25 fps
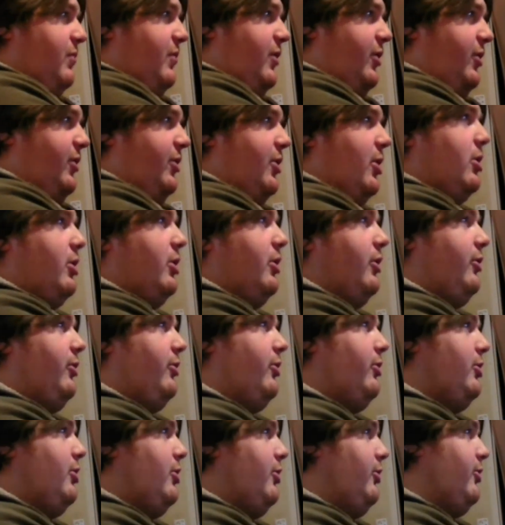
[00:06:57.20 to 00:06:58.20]

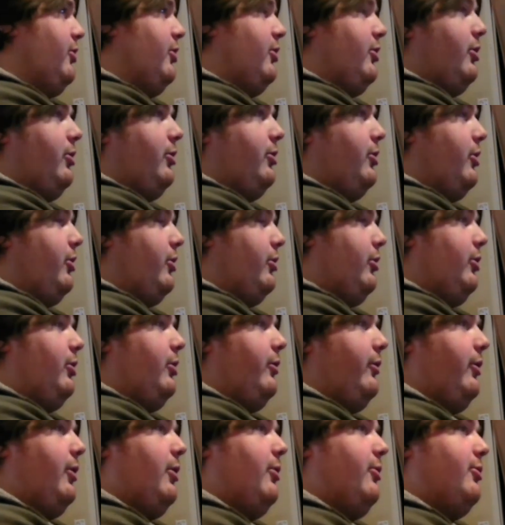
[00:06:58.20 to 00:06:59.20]
stars using their
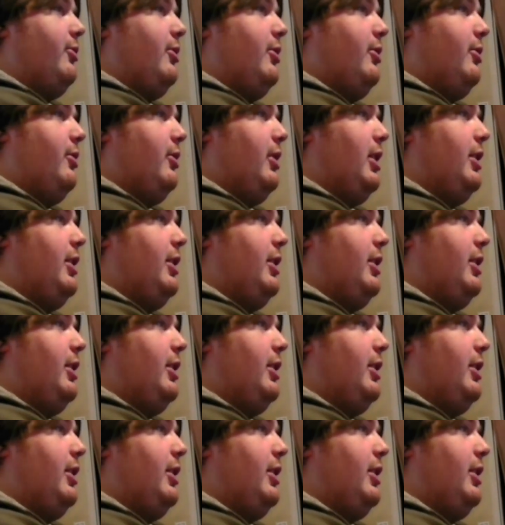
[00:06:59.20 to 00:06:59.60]
nuclear fusion,